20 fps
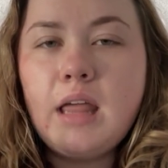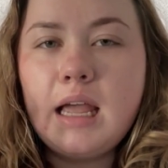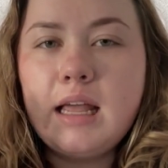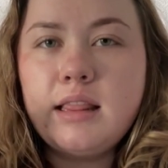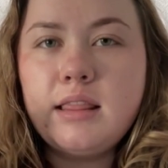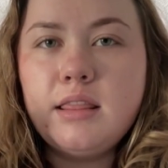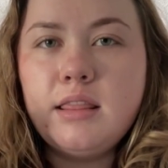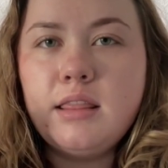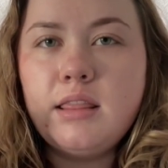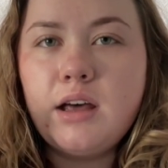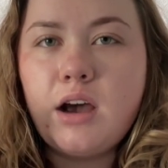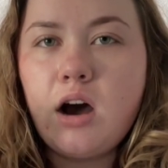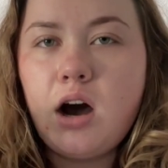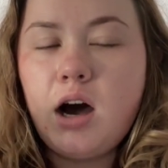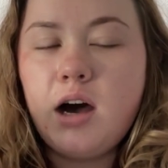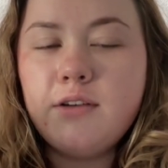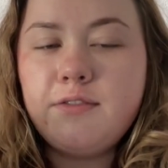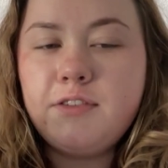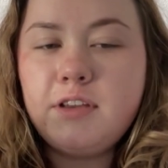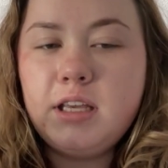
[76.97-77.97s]
like the
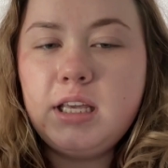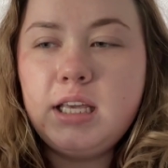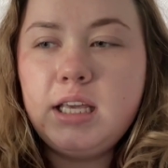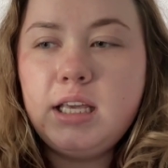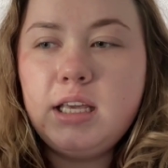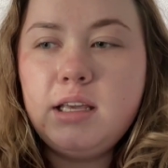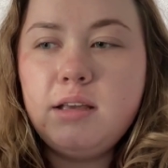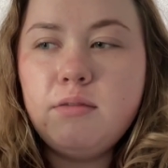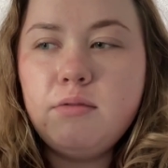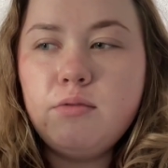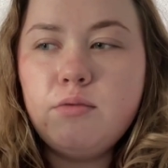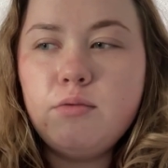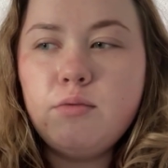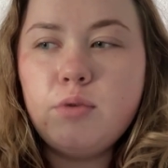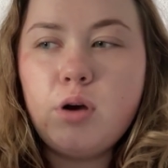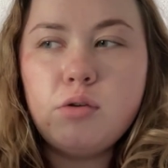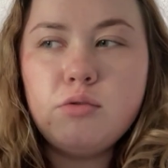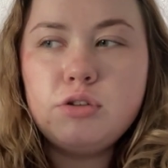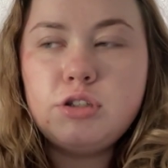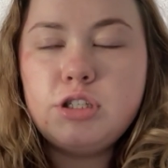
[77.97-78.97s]
coffee
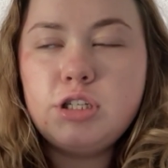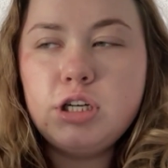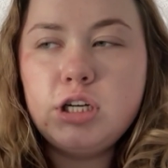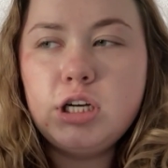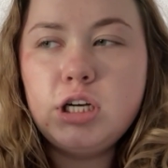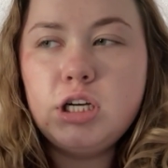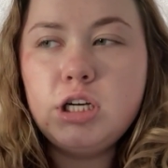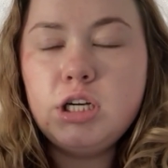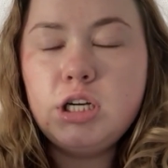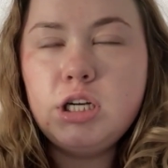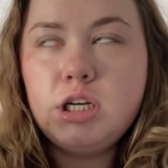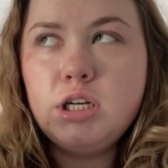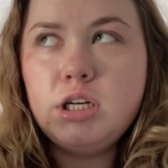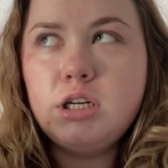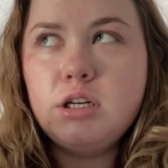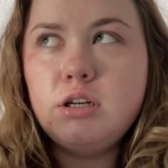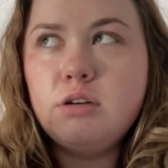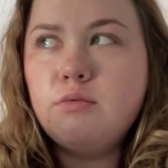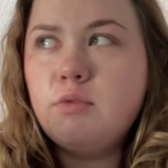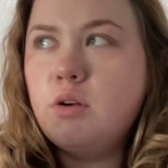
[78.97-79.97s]

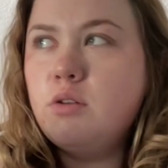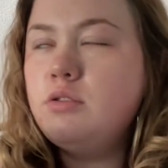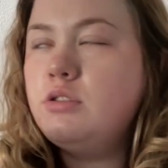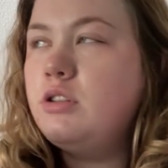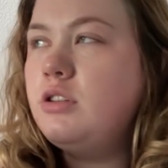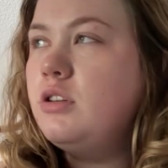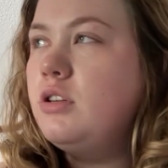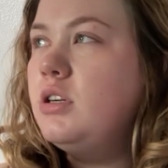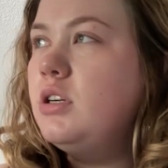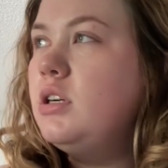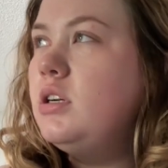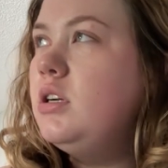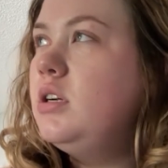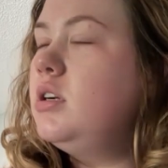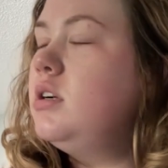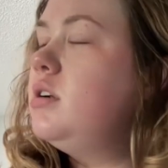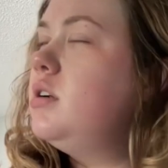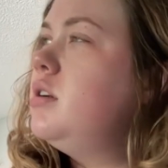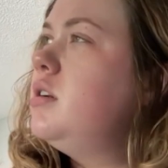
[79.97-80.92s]
roaster roaster